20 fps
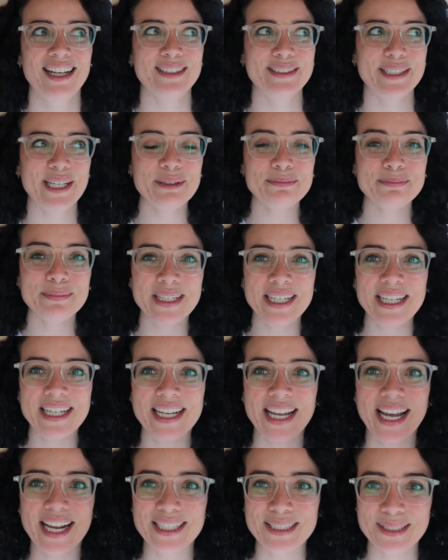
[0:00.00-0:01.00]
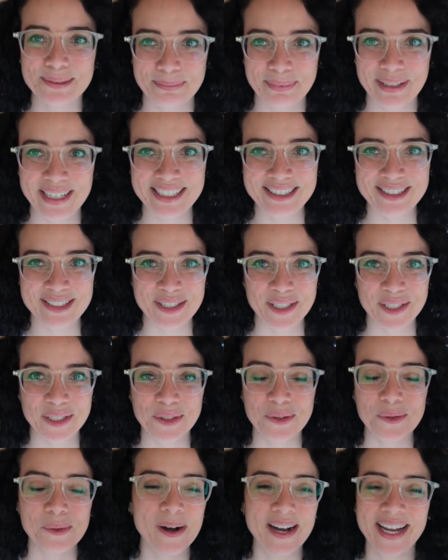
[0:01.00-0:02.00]
let me explain to
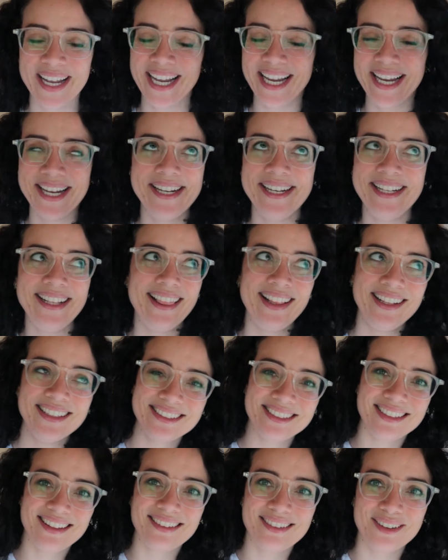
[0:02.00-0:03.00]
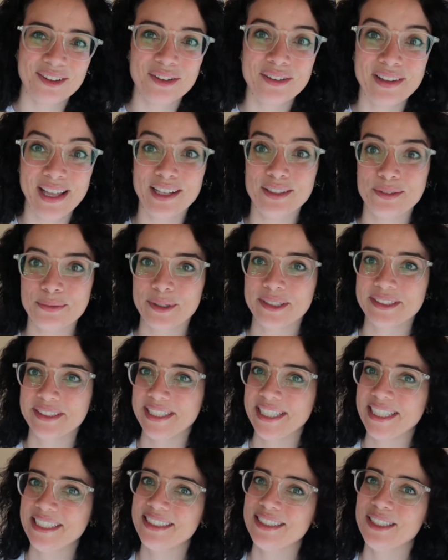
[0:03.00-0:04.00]
you why I need this so desperately.